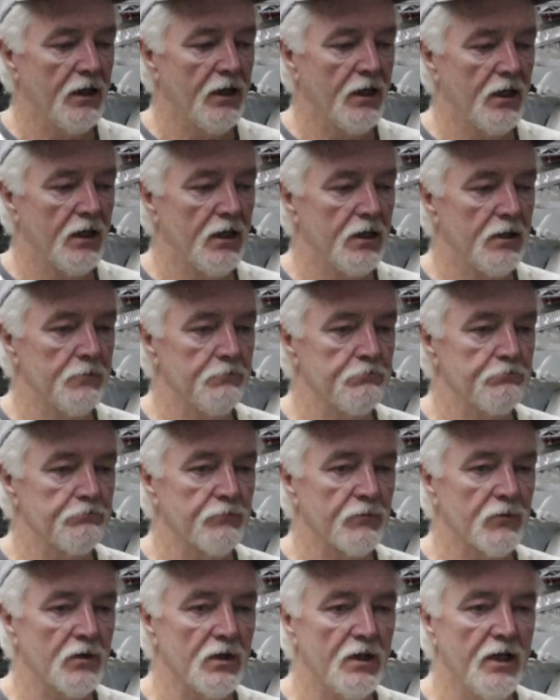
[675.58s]
Um,
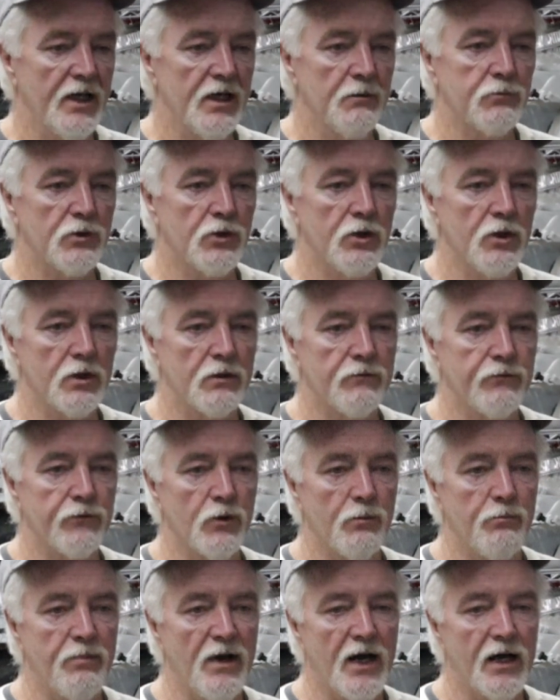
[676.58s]
let them cook
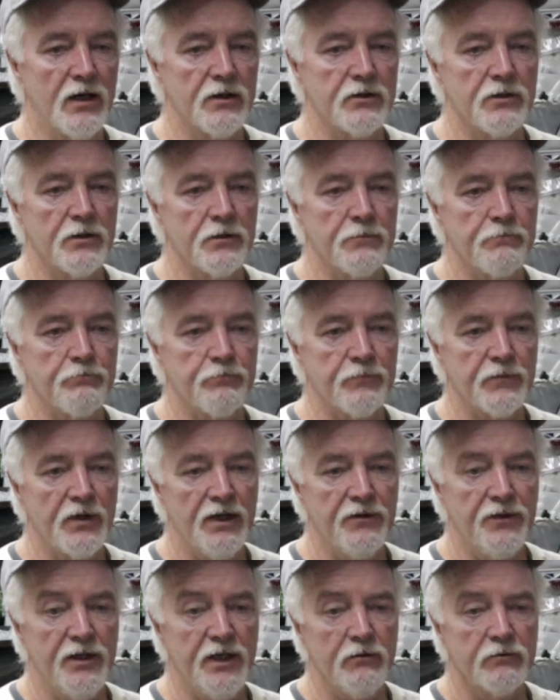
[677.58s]
for about,
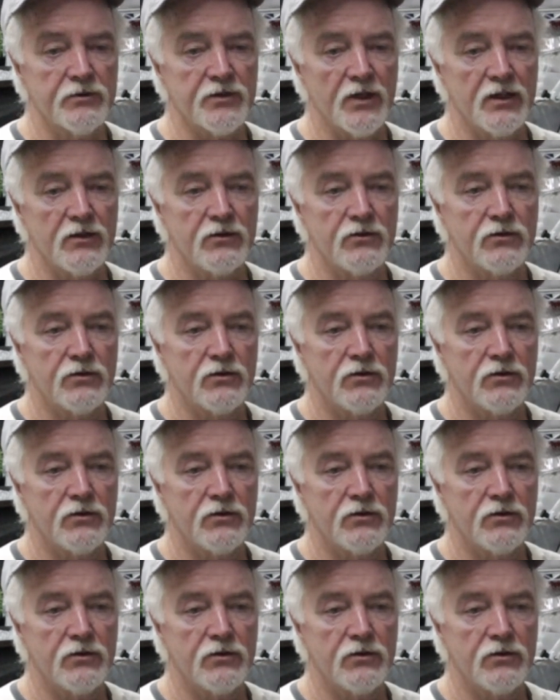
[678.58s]
I think it was like